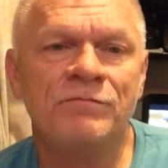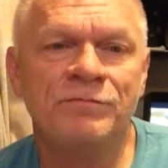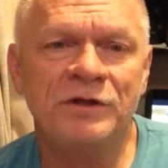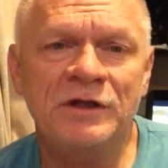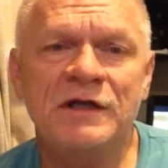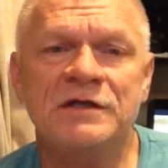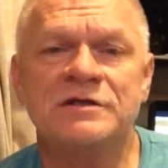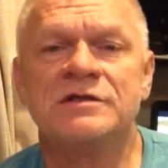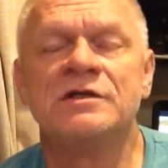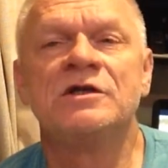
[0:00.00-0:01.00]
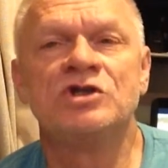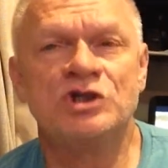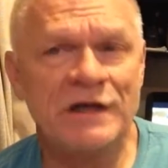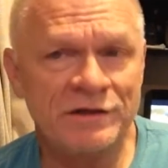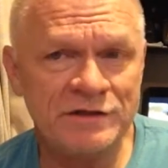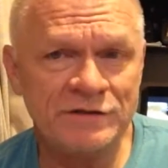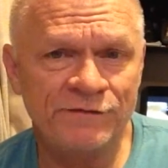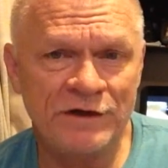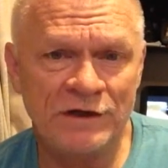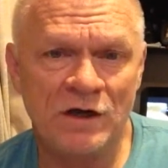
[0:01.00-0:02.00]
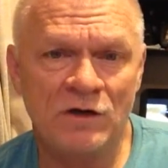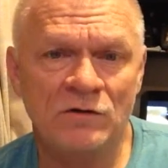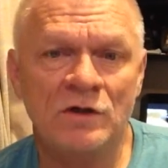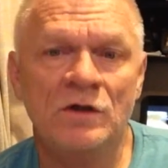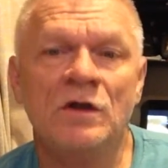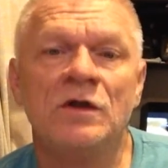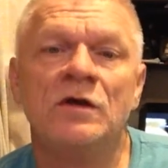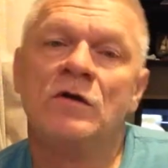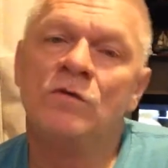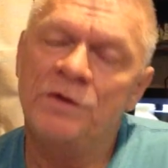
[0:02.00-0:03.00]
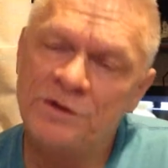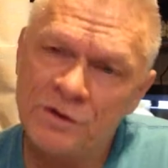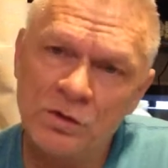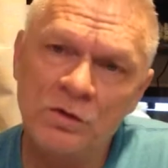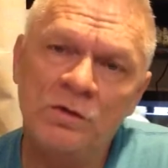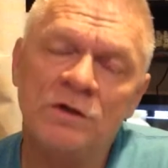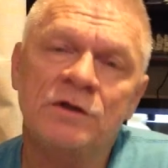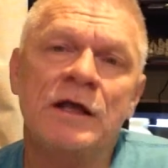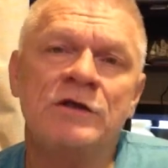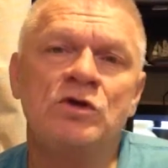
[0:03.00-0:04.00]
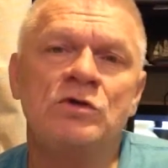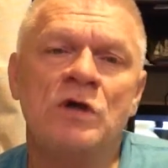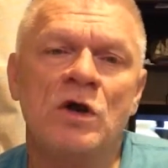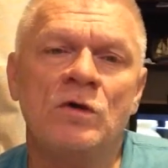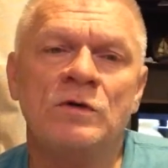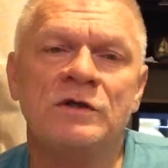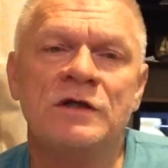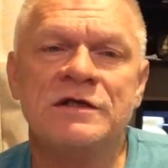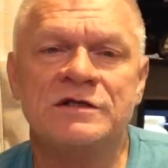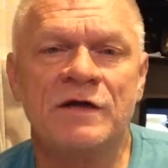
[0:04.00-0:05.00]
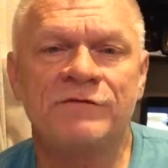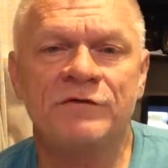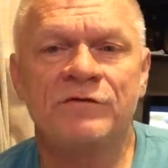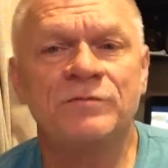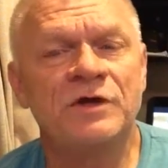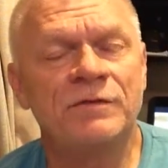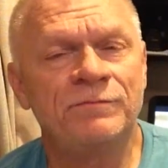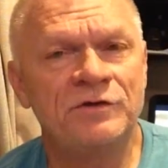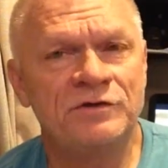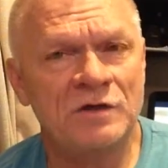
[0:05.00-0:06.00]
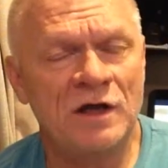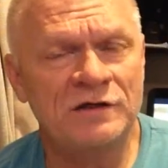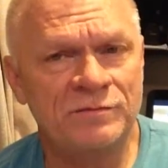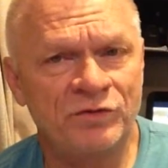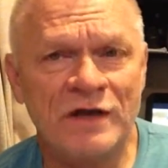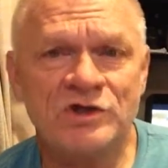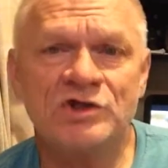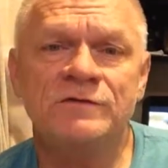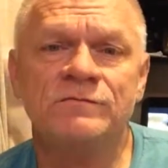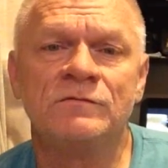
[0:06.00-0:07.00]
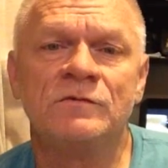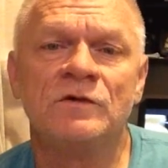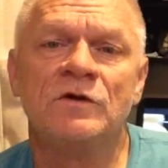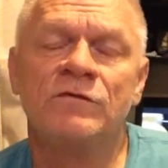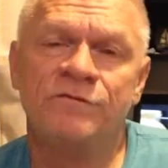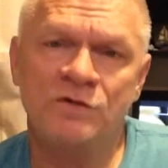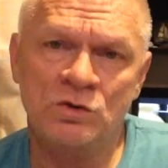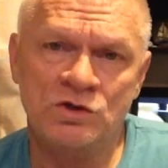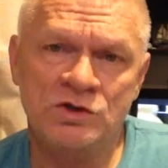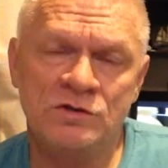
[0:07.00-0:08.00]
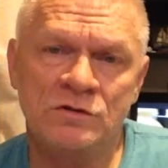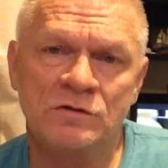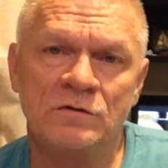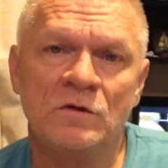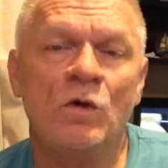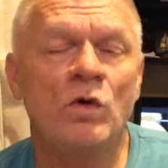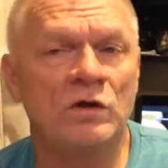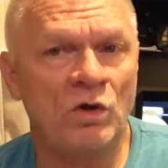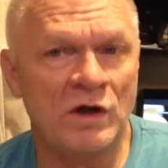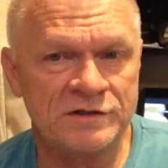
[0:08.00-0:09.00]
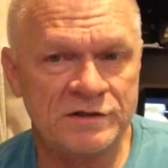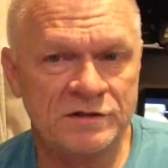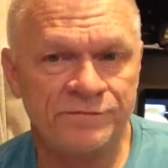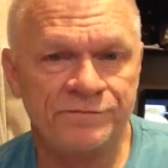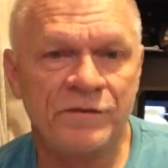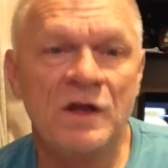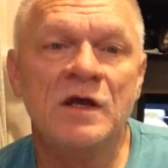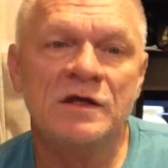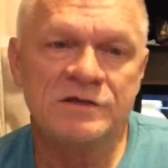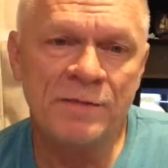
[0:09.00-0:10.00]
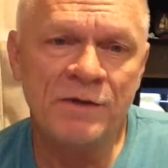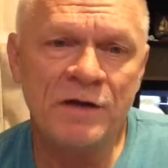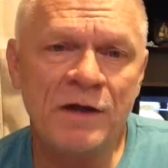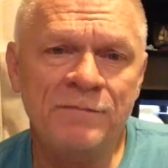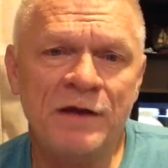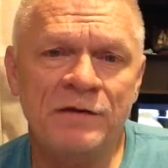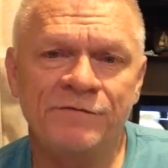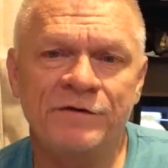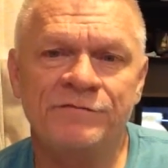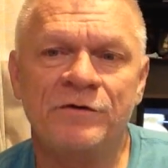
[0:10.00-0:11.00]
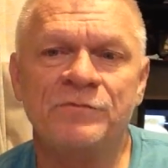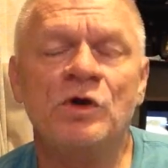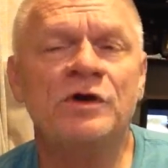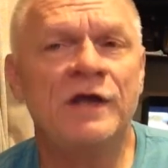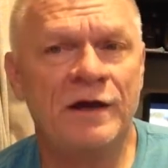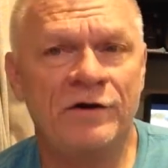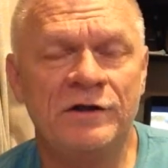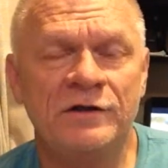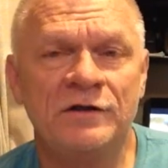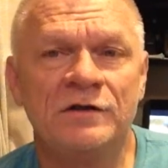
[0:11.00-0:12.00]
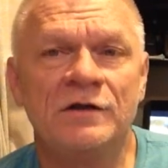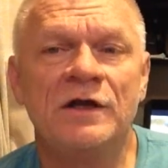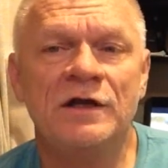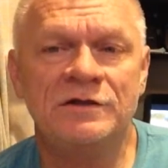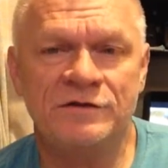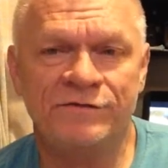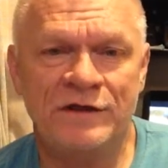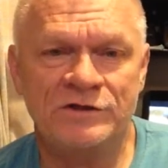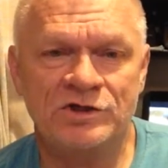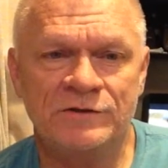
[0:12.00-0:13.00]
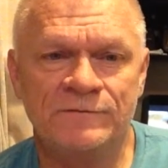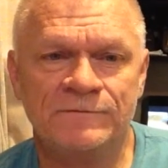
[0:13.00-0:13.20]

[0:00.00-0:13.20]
Please share this video with who that you know is suffering from depression, confusion, or lost. Somebody may benefit from your caring intervention.